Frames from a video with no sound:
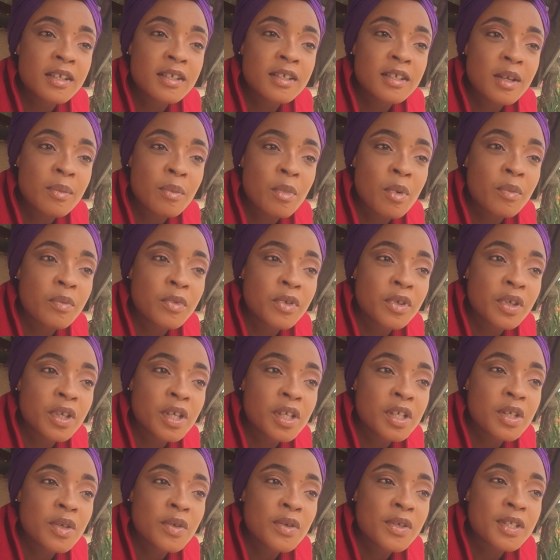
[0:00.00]
the name of the
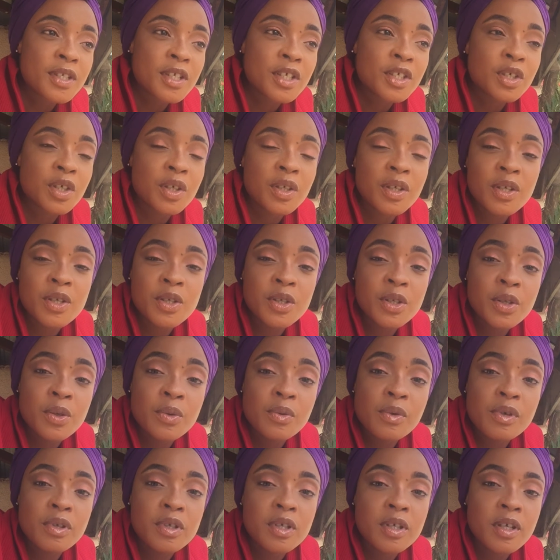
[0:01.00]
radio station is
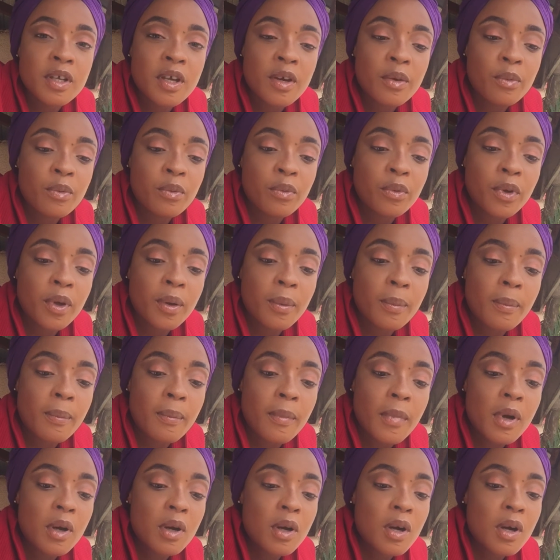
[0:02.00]
Unity FM